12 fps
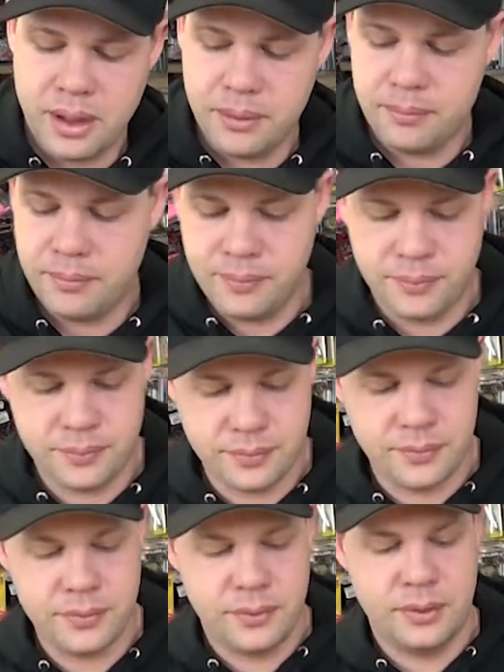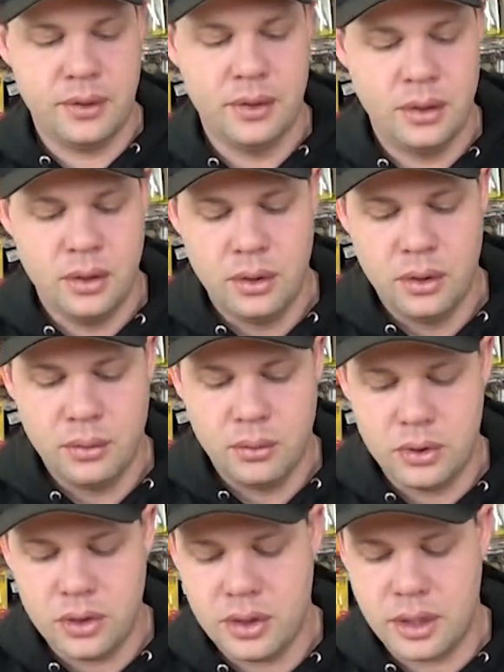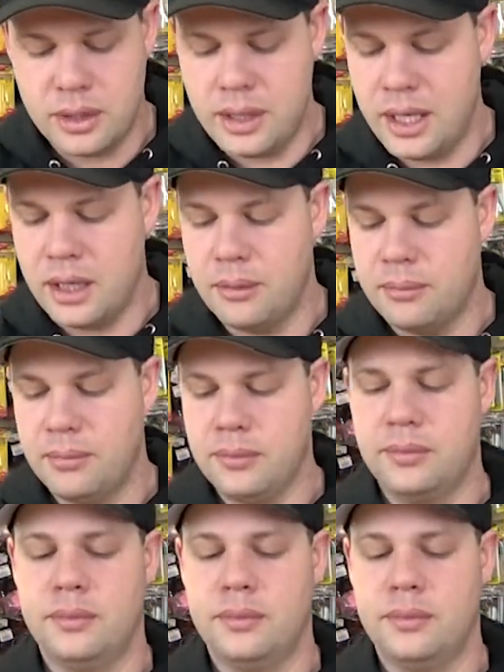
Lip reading: him, we're just gonna take them